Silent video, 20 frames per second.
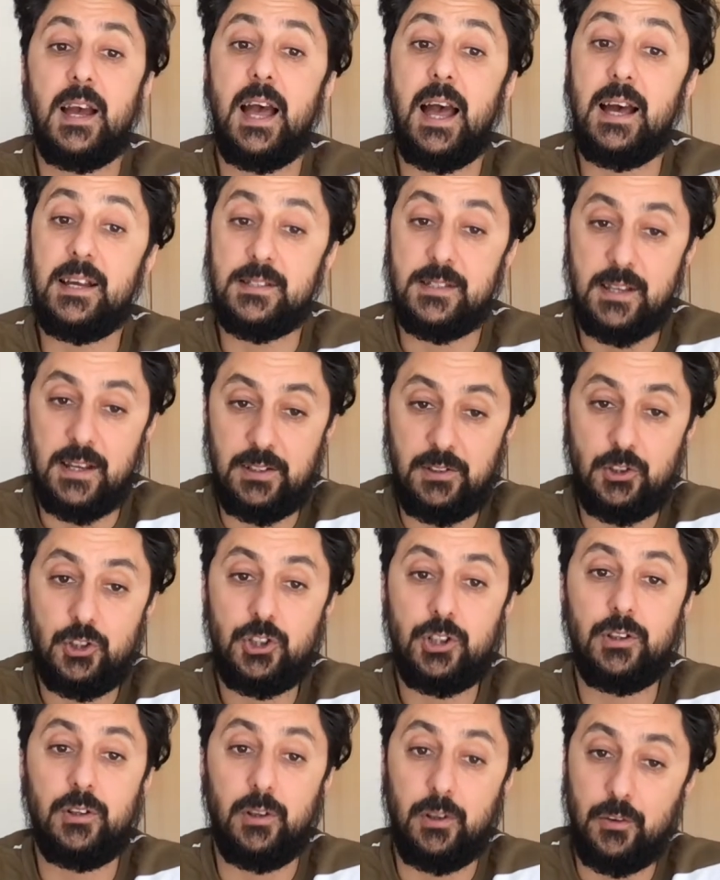as
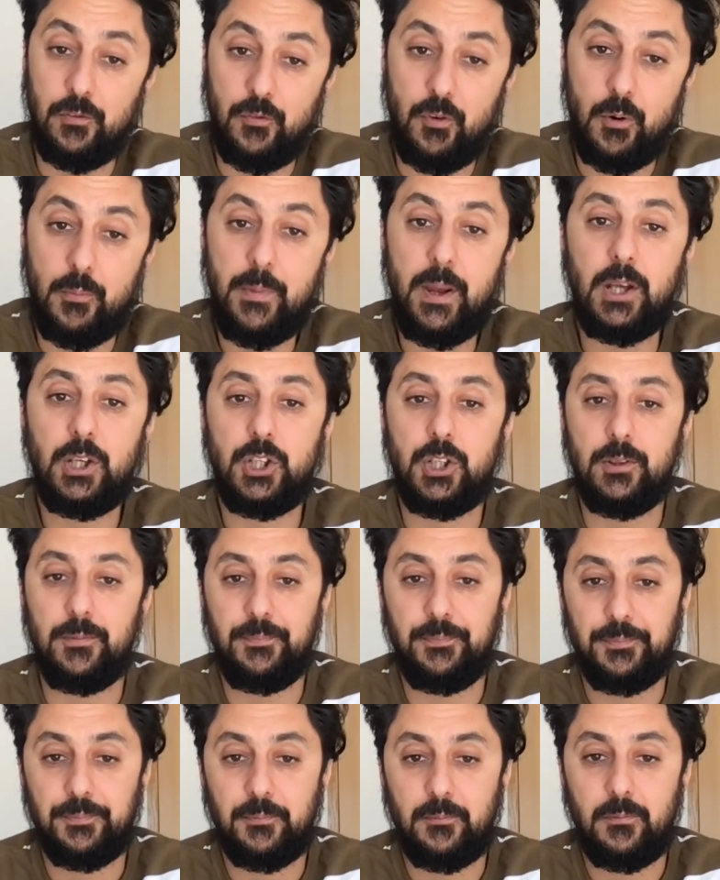additional information,
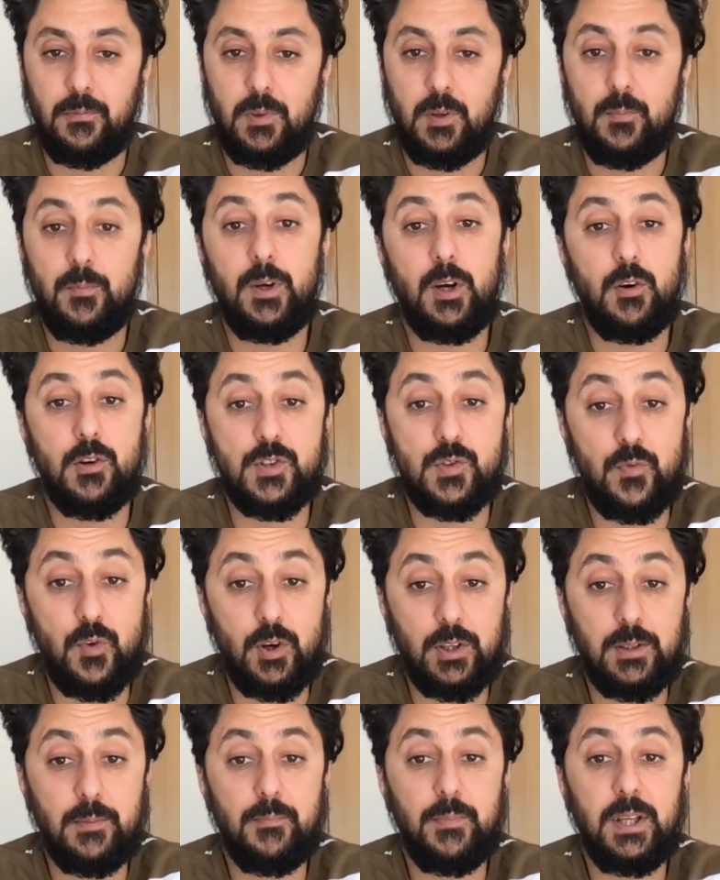because word
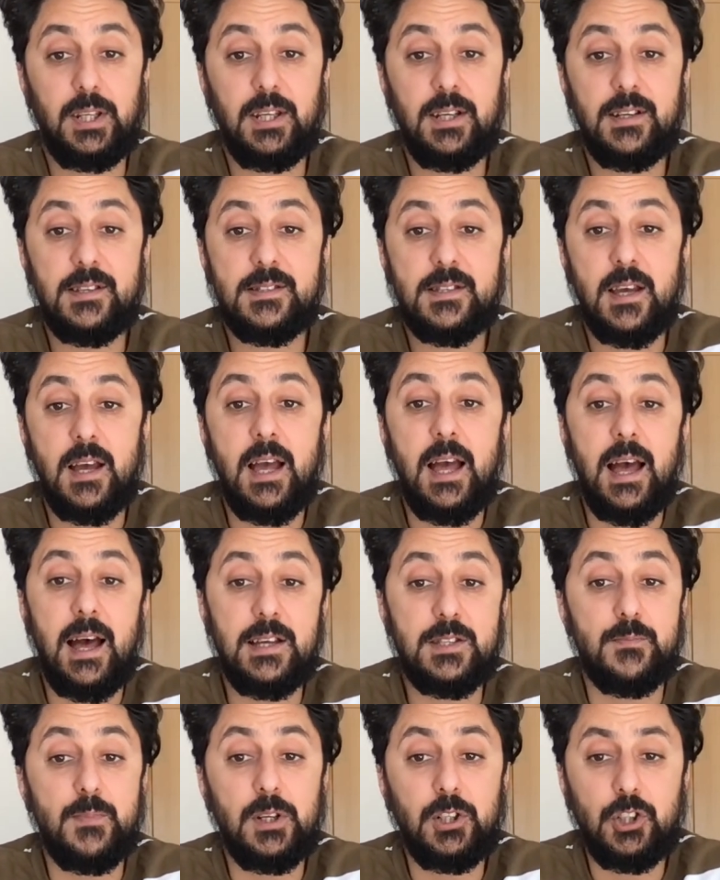embeddings,
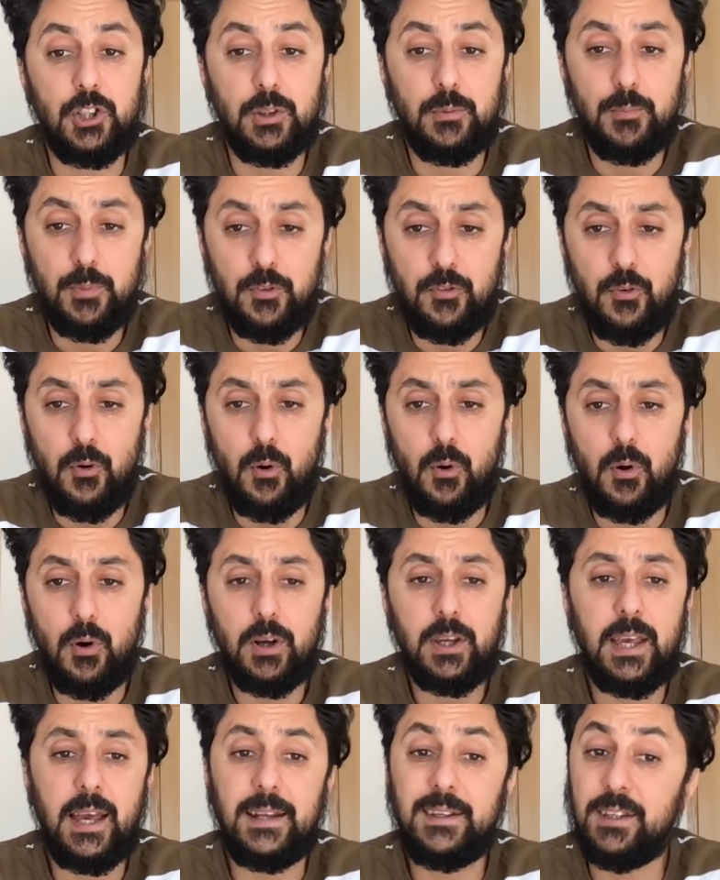as mentioned before,
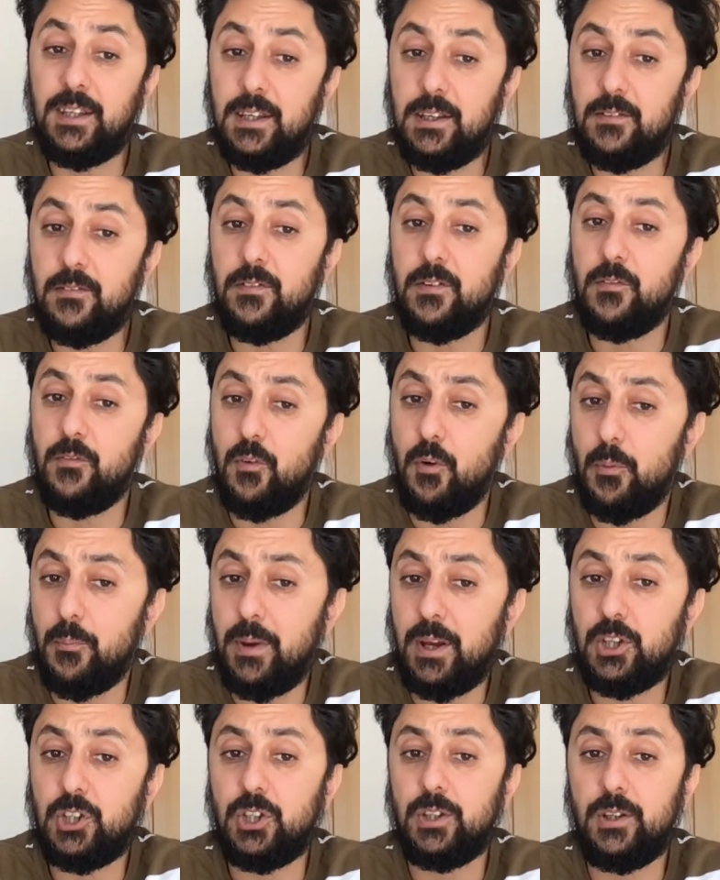can give
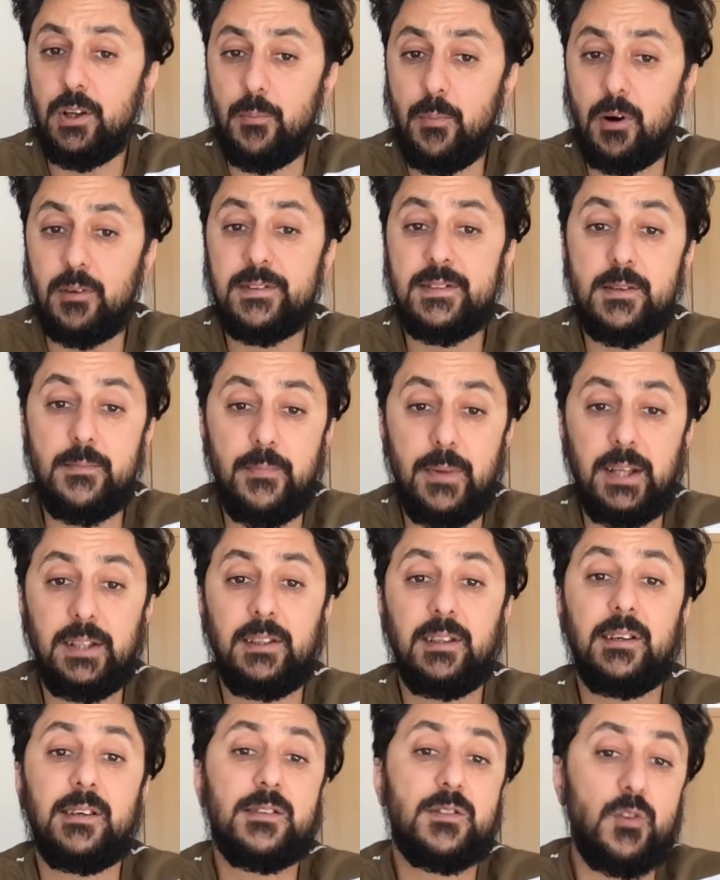information about
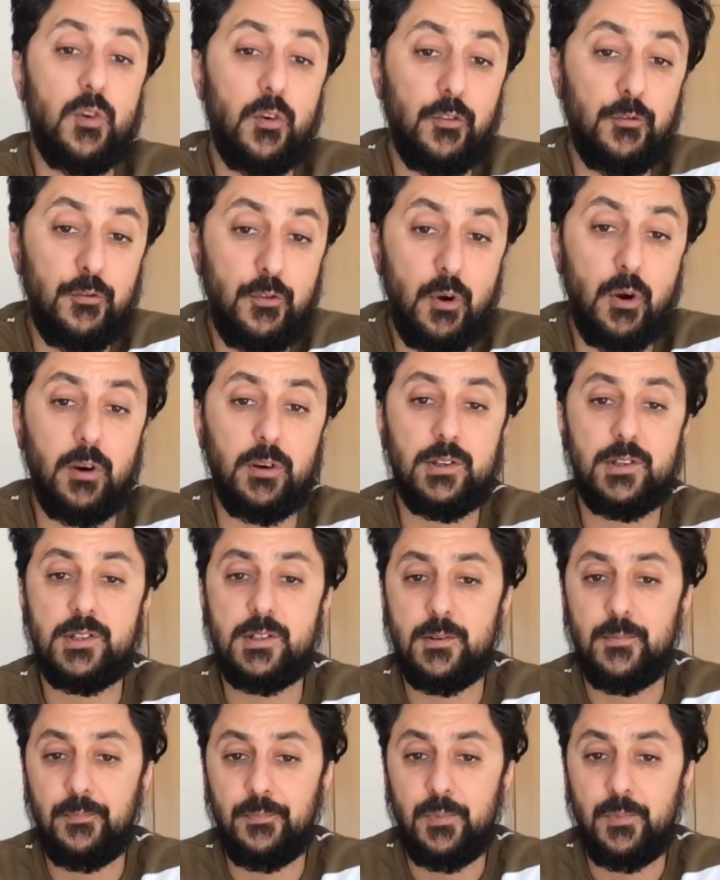semantics of words.